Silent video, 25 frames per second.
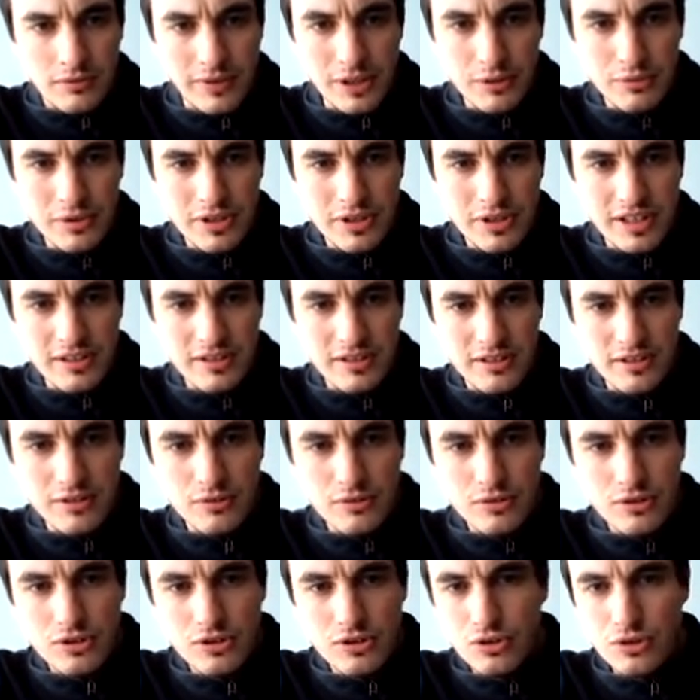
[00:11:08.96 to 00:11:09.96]
Then we can
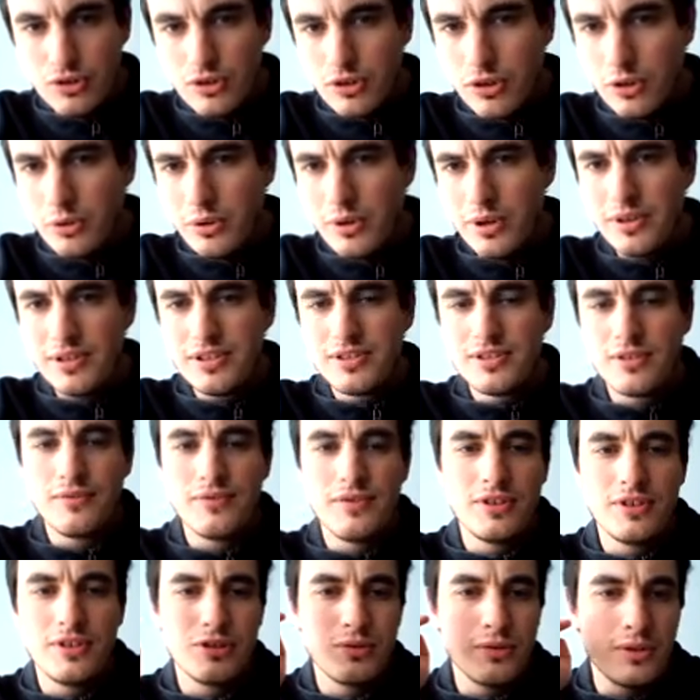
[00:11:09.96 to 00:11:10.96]
enunciate two corollaries
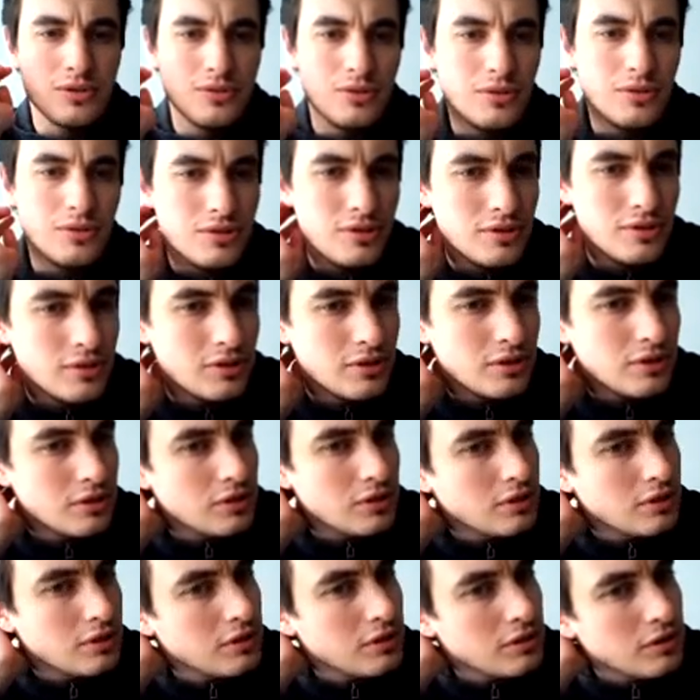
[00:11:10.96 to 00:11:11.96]
of these results.
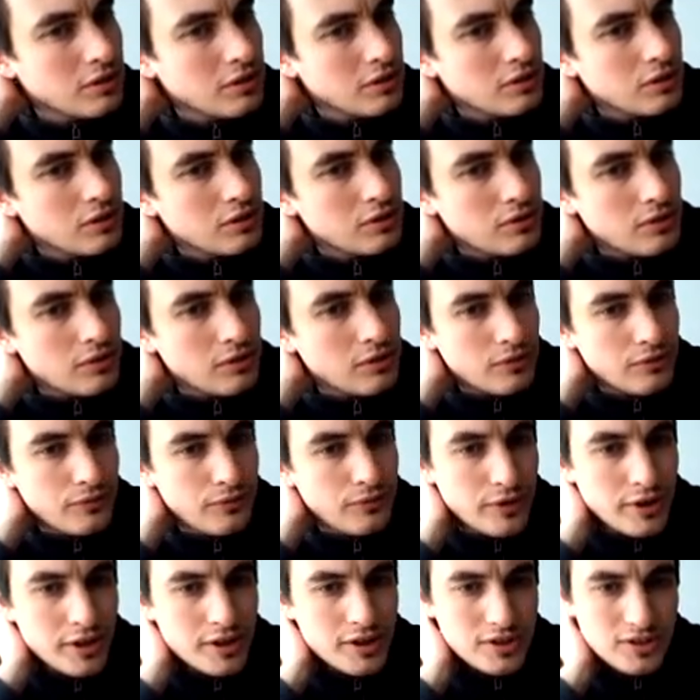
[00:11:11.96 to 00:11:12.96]

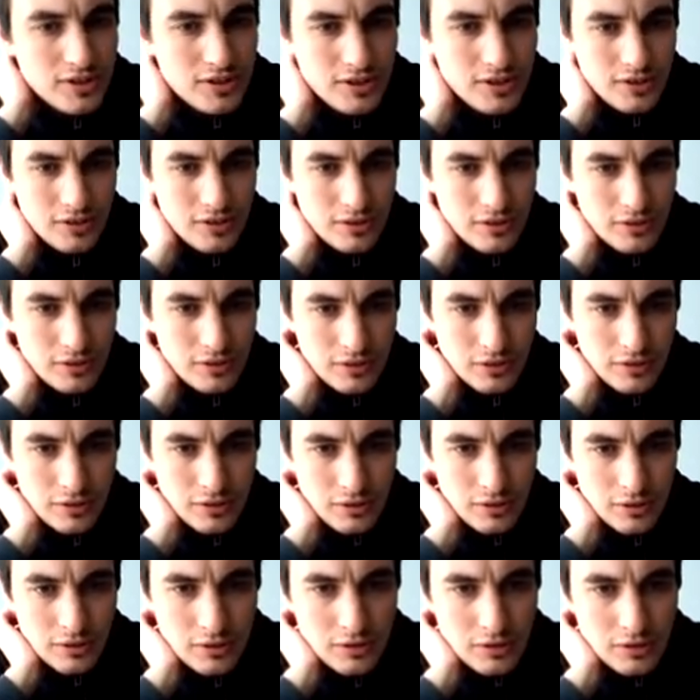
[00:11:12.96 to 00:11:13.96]
First,
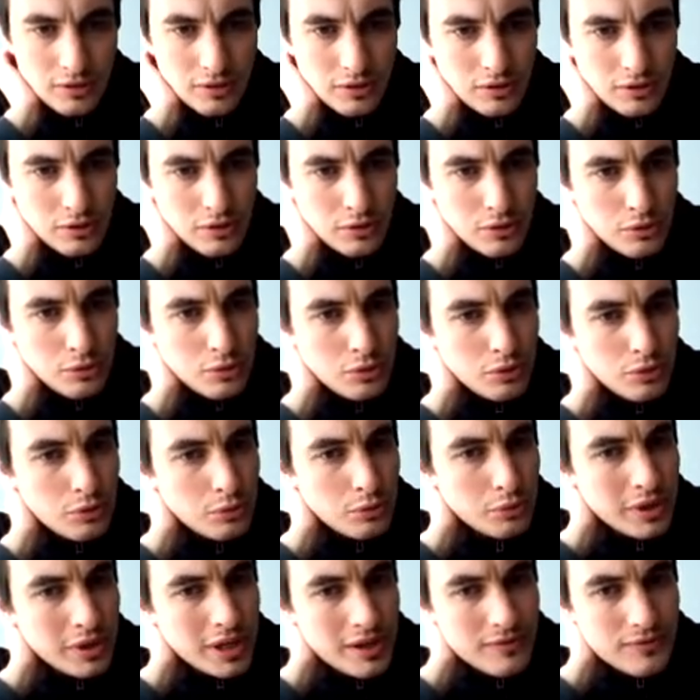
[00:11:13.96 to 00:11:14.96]

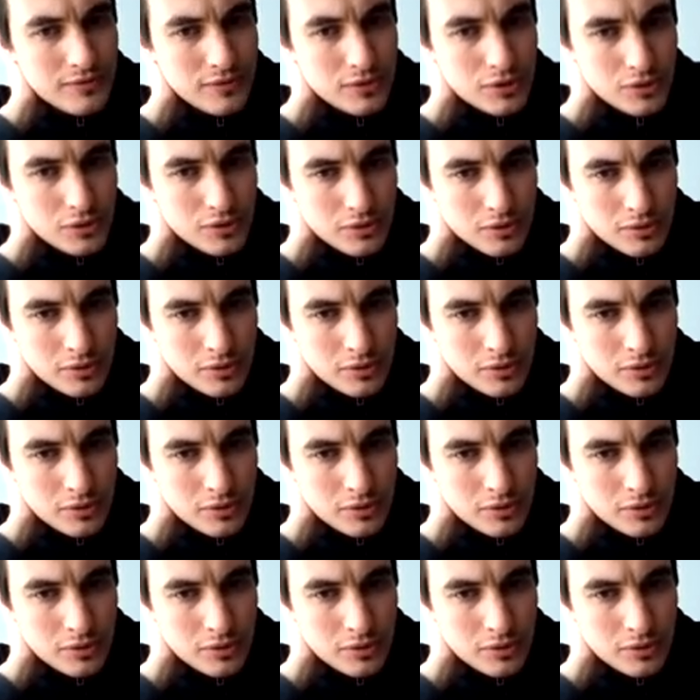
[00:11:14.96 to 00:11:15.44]
we have